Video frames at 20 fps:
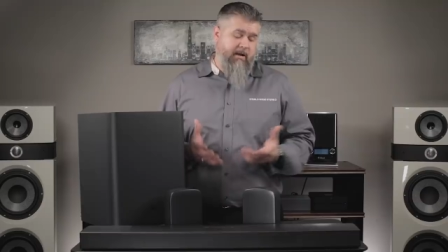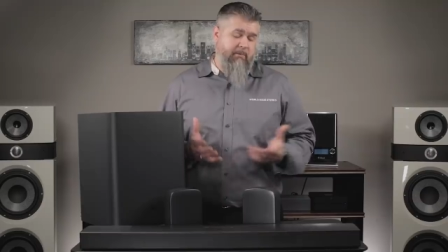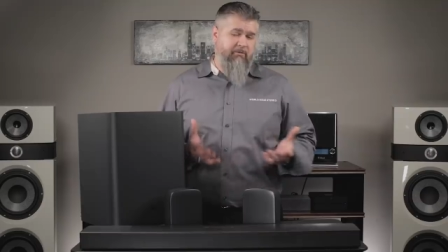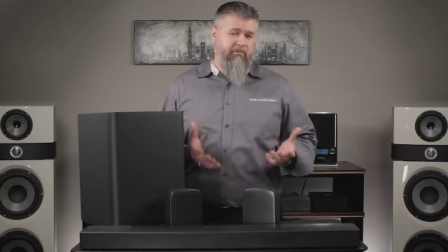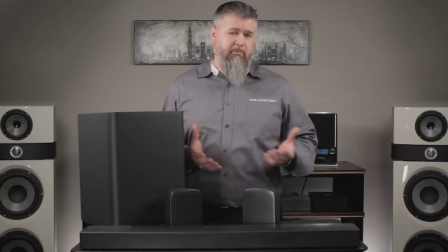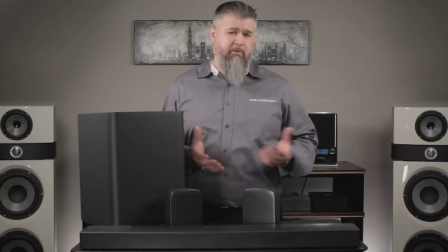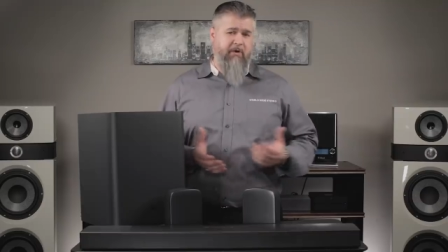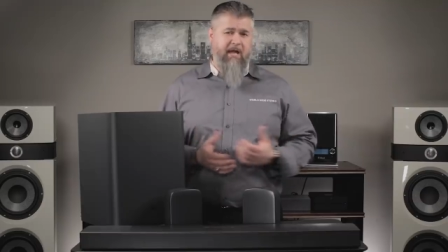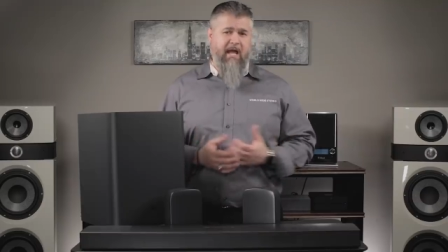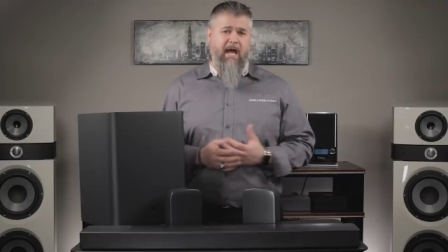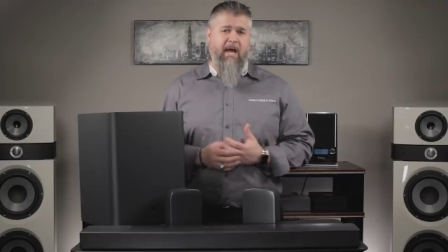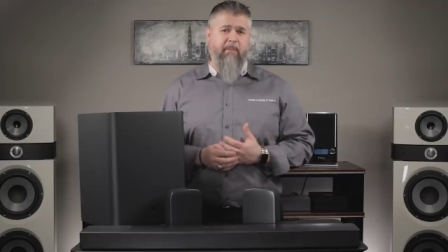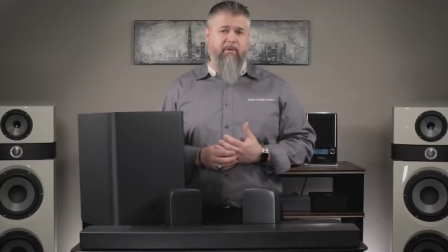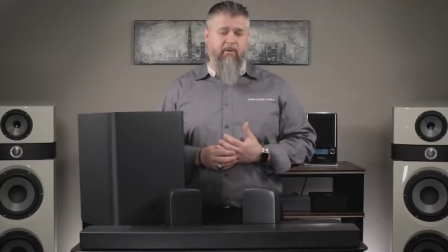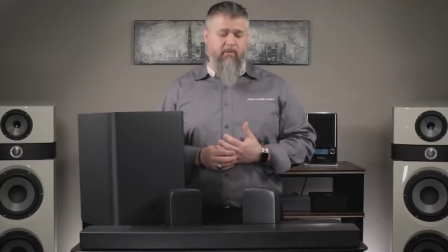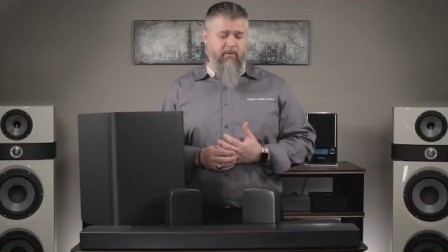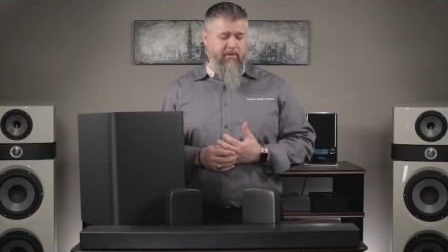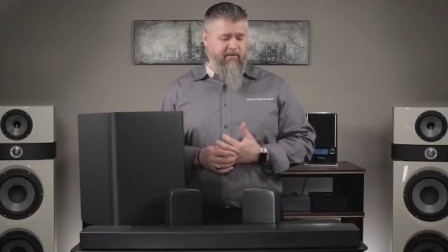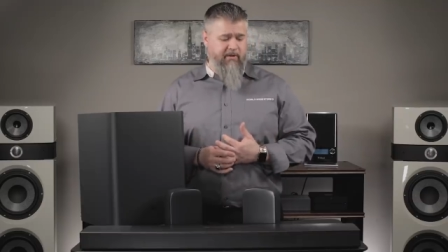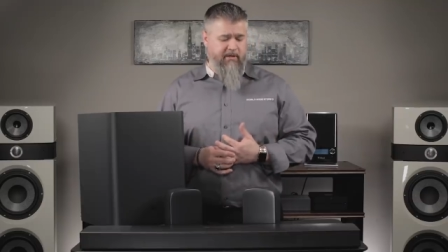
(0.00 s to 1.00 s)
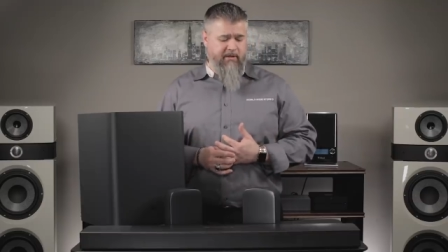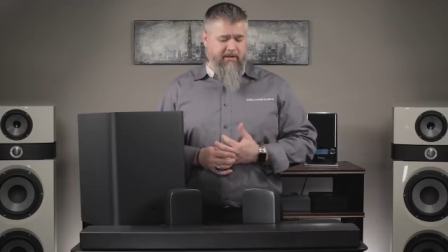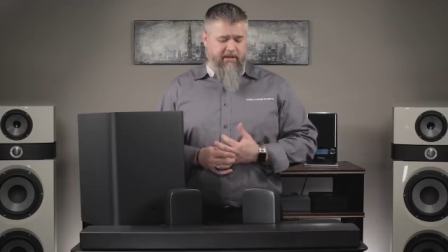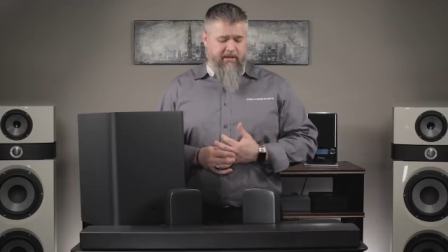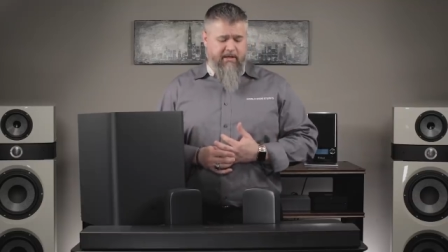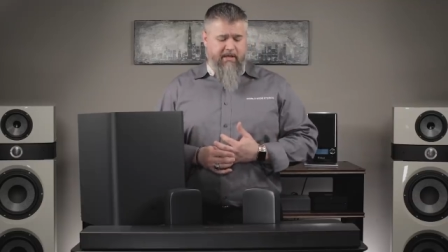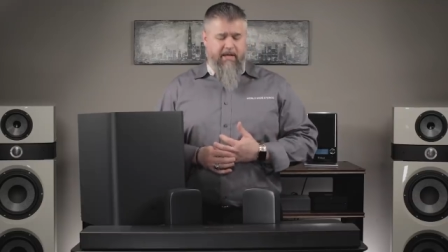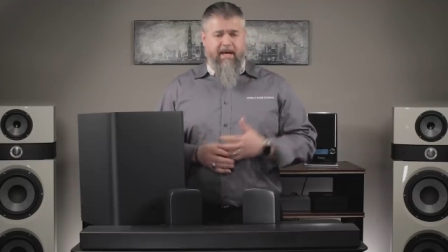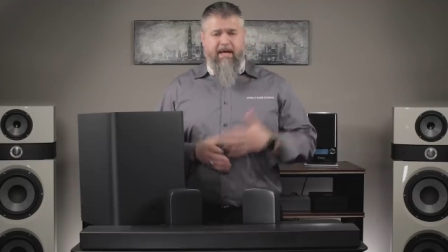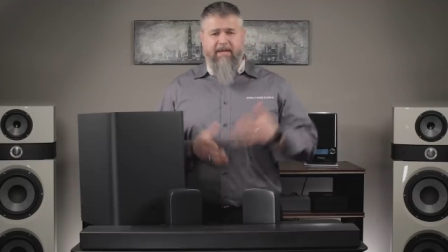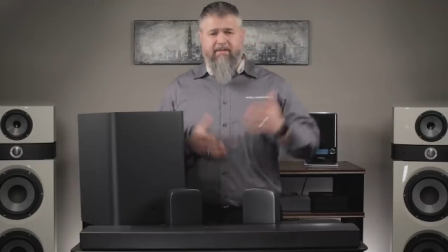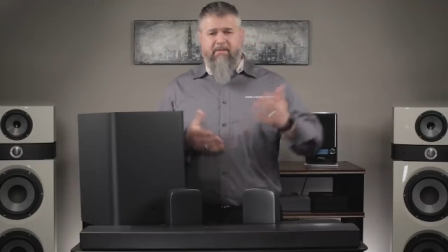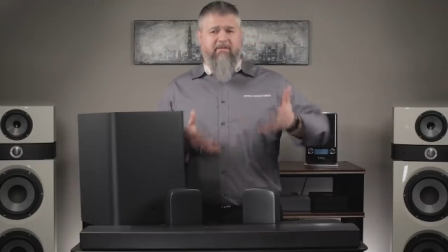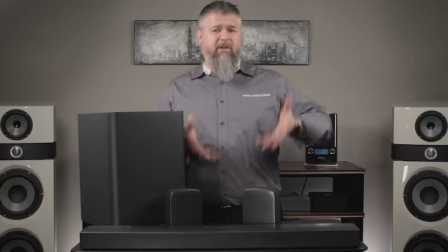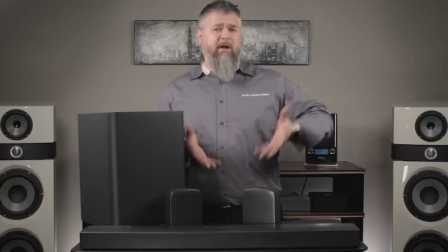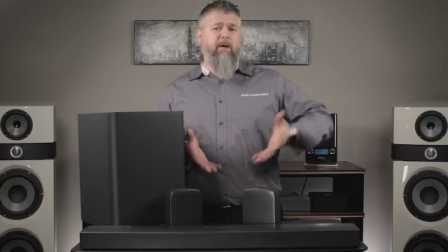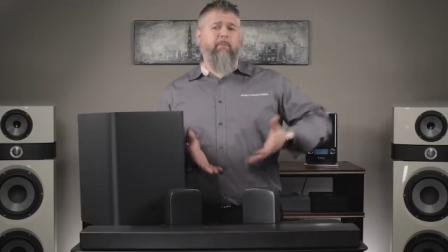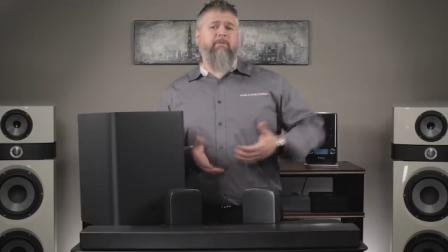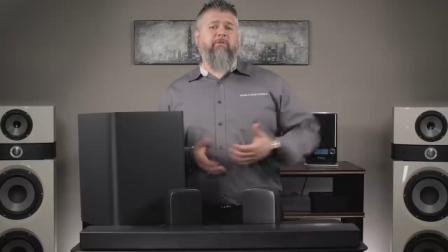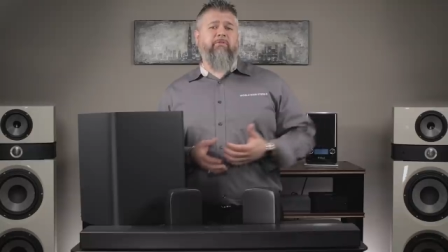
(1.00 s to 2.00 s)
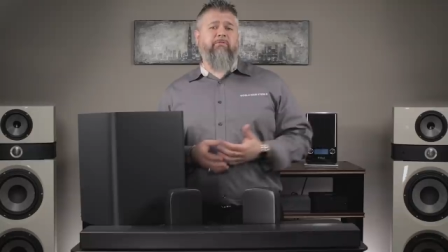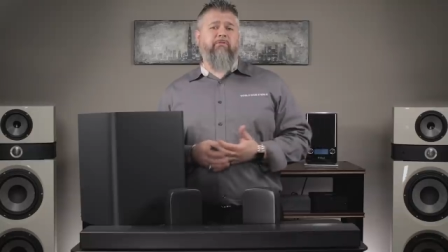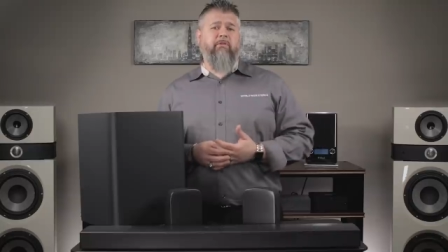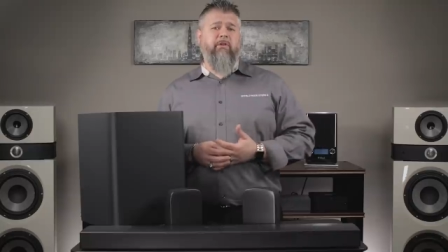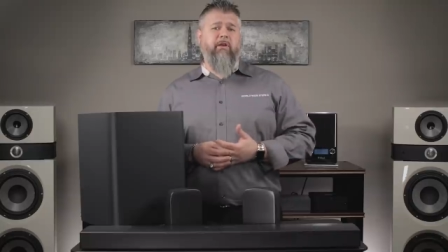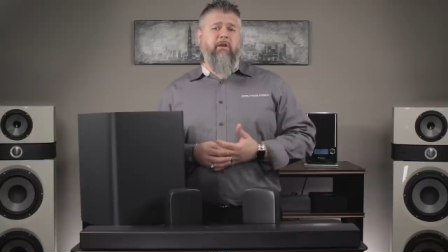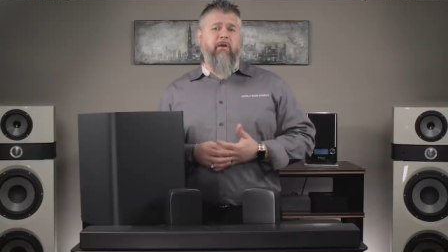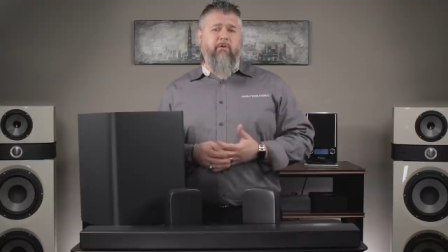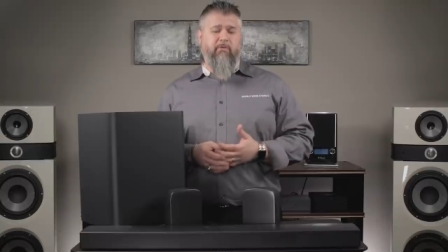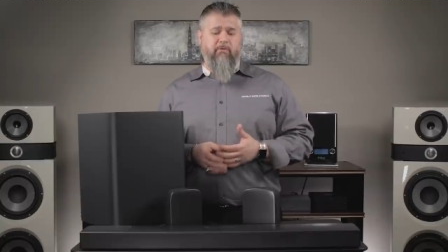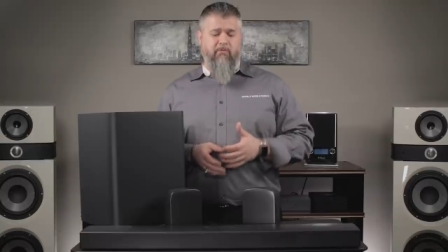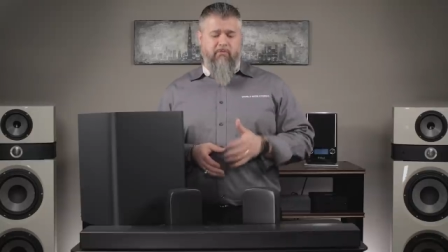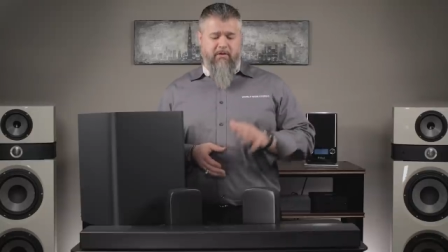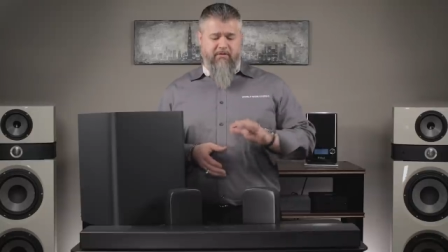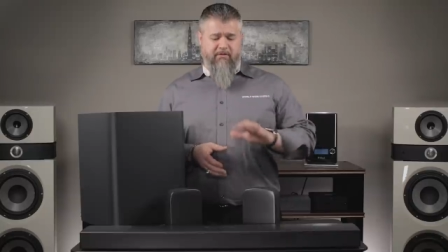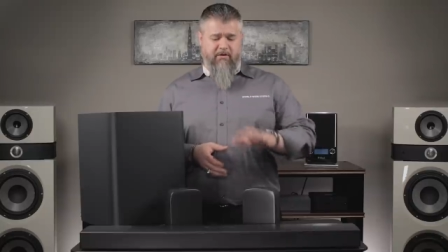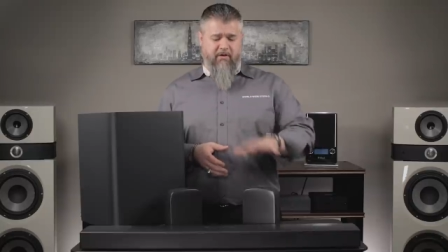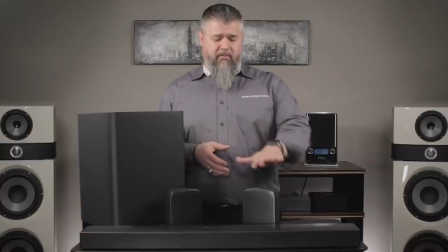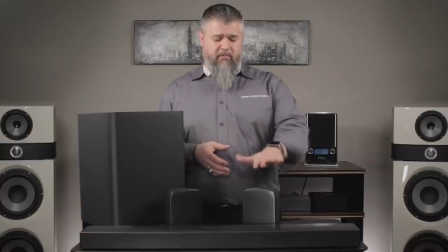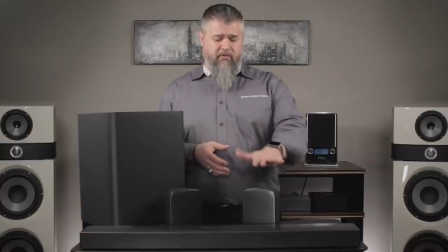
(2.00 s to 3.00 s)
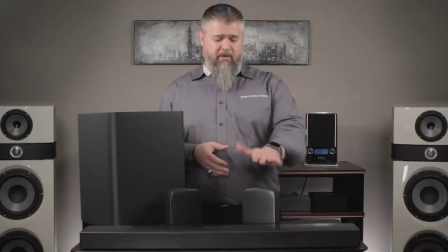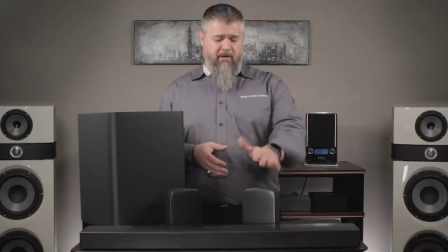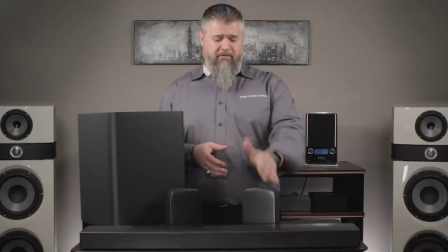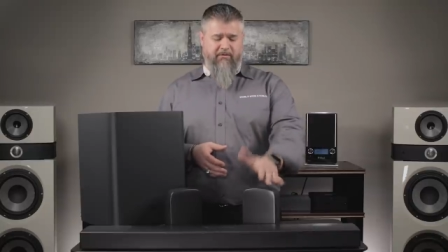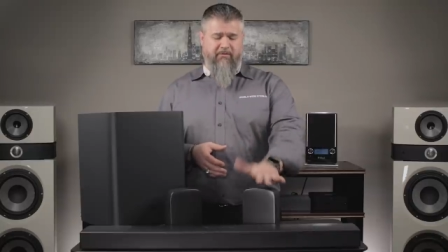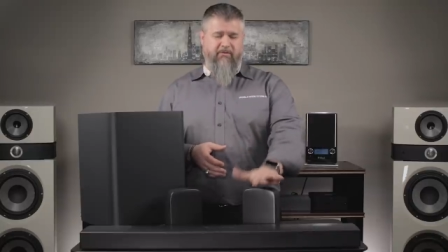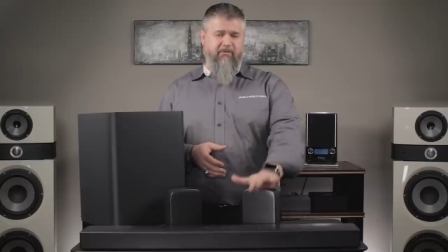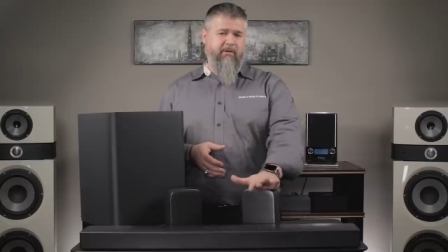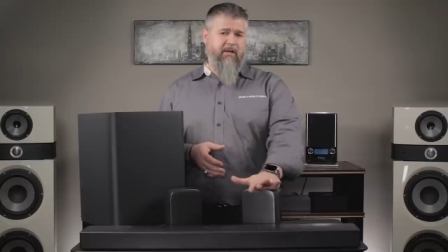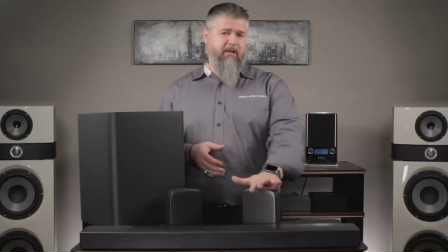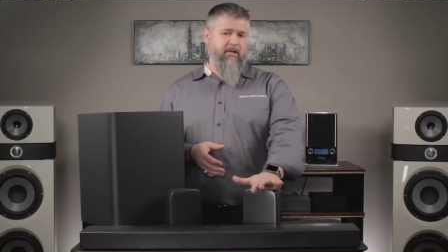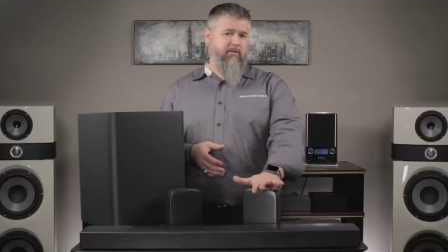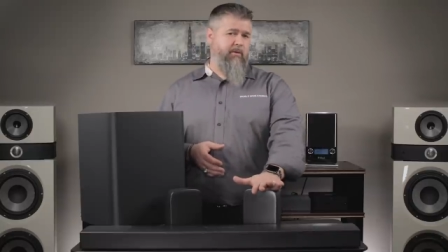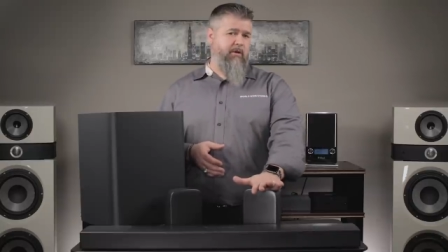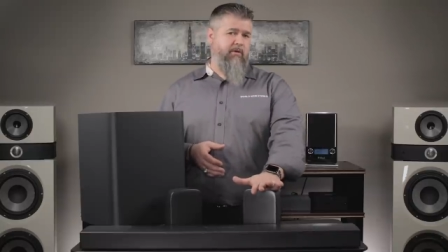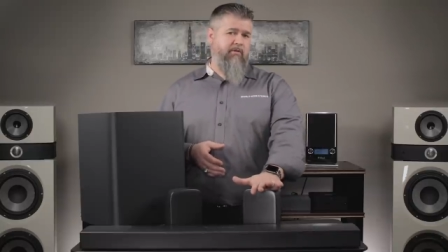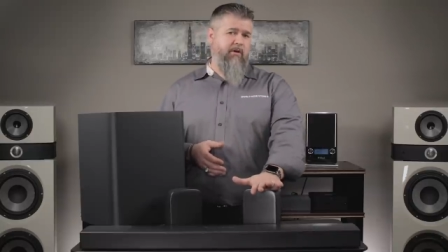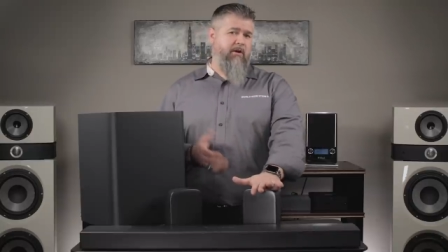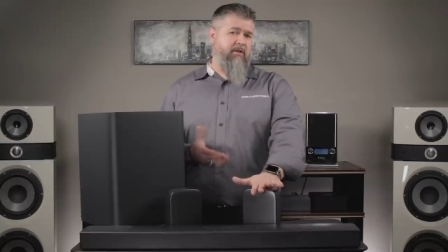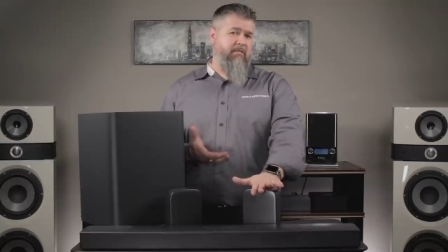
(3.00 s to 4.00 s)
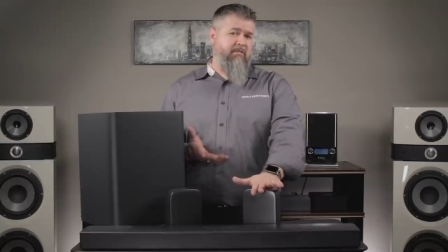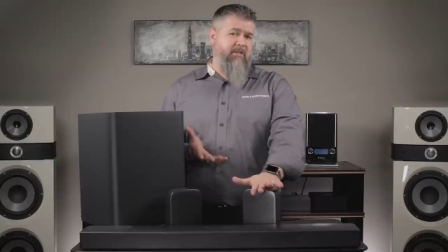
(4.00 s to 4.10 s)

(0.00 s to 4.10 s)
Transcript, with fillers: I was pretty happy with it. At the time of this video, the retail price is slated to be around